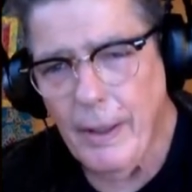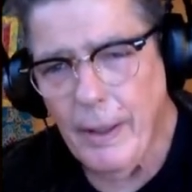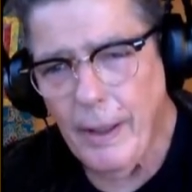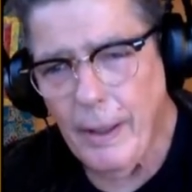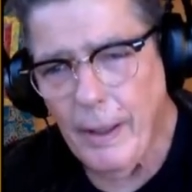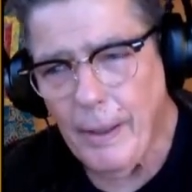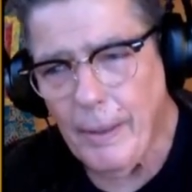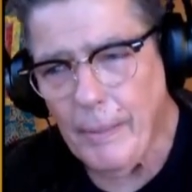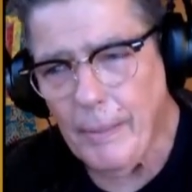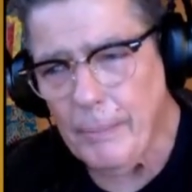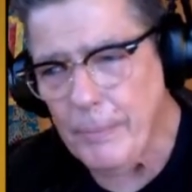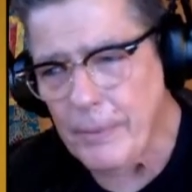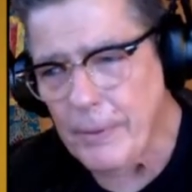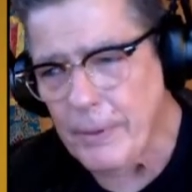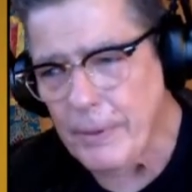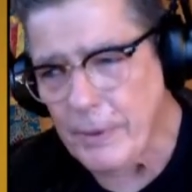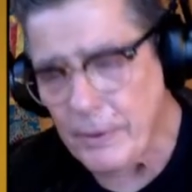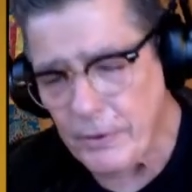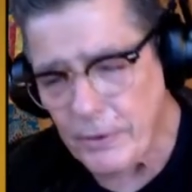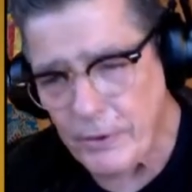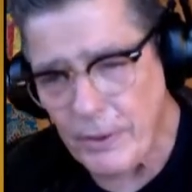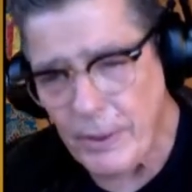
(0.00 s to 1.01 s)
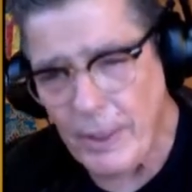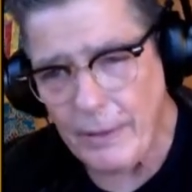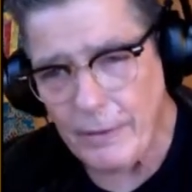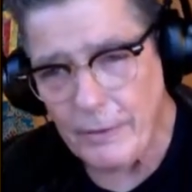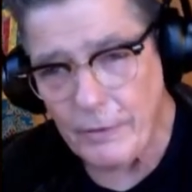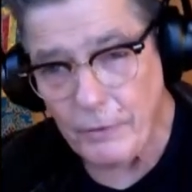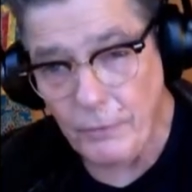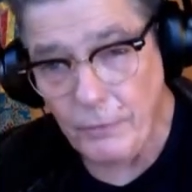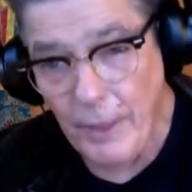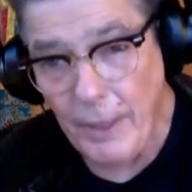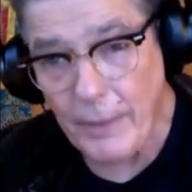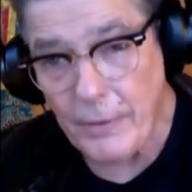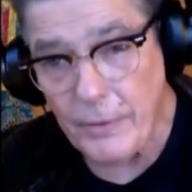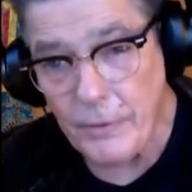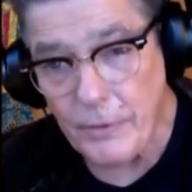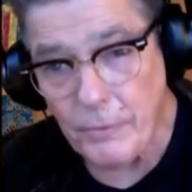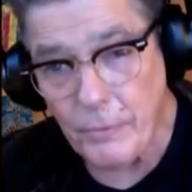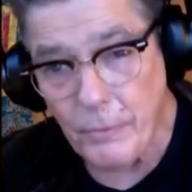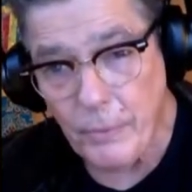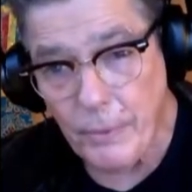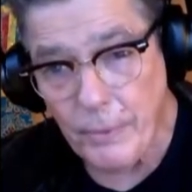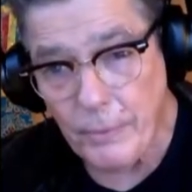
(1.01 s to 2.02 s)
um,
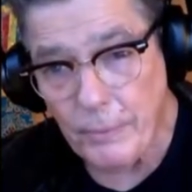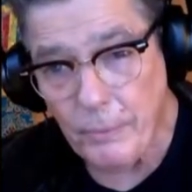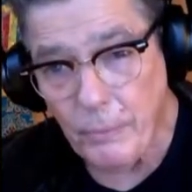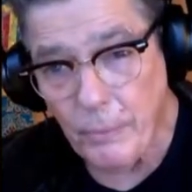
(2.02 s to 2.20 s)
dissatisfaction with,